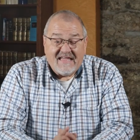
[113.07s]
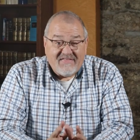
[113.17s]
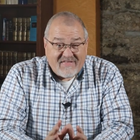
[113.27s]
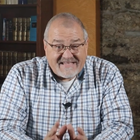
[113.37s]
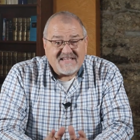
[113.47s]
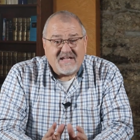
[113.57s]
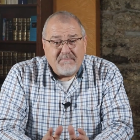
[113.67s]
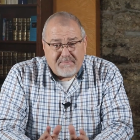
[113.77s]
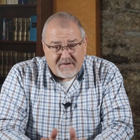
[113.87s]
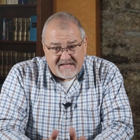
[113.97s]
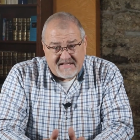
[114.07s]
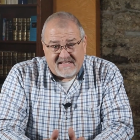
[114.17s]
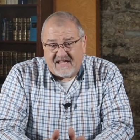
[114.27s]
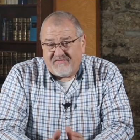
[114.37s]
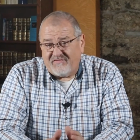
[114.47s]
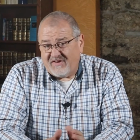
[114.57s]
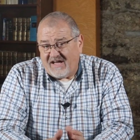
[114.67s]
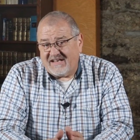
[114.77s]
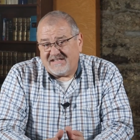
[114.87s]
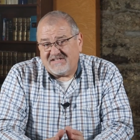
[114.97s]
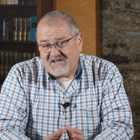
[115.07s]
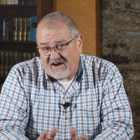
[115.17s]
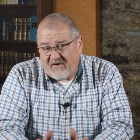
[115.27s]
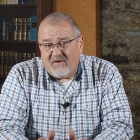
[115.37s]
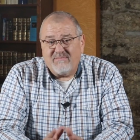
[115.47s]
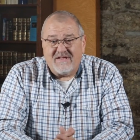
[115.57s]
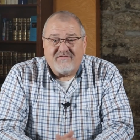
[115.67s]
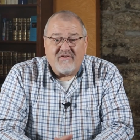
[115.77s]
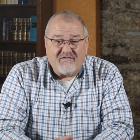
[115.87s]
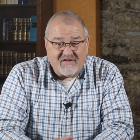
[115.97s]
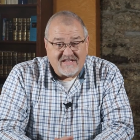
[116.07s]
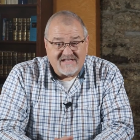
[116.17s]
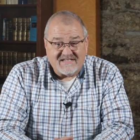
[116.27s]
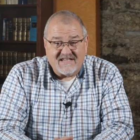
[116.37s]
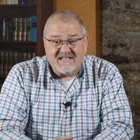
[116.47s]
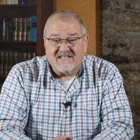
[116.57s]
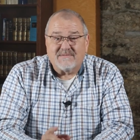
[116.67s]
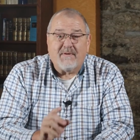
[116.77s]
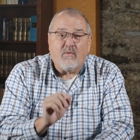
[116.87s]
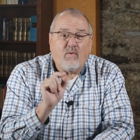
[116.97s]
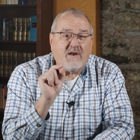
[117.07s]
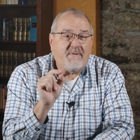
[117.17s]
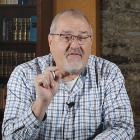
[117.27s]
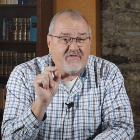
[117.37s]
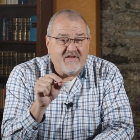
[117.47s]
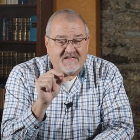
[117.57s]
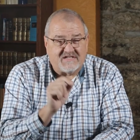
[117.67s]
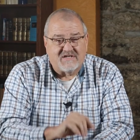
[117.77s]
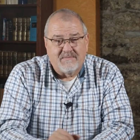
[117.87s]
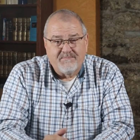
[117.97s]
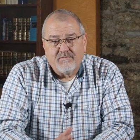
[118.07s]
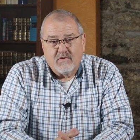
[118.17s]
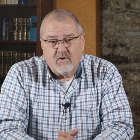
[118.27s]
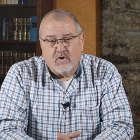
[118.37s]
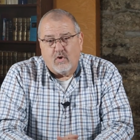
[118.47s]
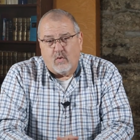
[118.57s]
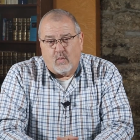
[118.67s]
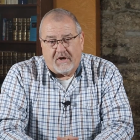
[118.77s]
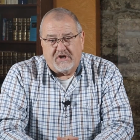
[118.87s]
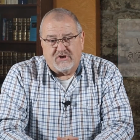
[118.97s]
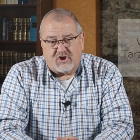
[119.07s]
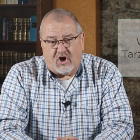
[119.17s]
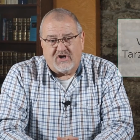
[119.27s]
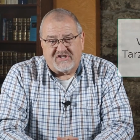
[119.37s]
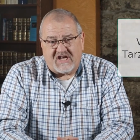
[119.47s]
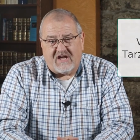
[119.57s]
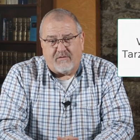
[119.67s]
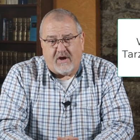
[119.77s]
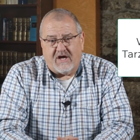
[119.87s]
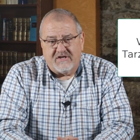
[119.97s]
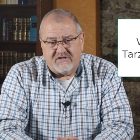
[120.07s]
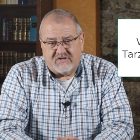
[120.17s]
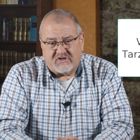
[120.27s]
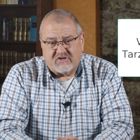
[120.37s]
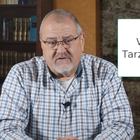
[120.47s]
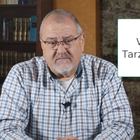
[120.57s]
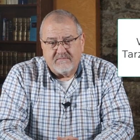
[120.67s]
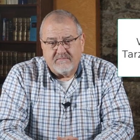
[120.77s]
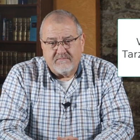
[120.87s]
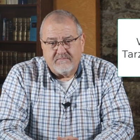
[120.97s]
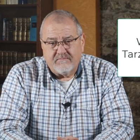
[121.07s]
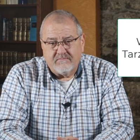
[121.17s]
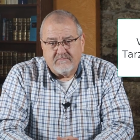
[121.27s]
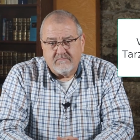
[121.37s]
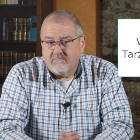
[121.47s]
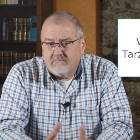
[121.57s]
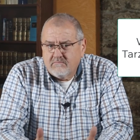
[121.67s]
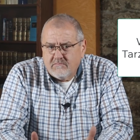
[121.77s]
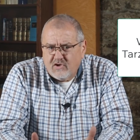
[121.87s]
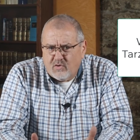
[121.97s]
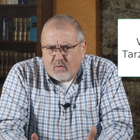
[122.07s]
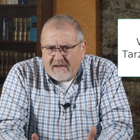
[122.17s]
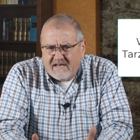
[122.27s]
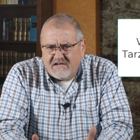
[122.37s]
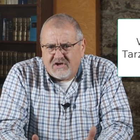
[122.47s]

That's a complete, if not terribly fulfilling sentence. But what about this? When Tarzan runs. You're waiting to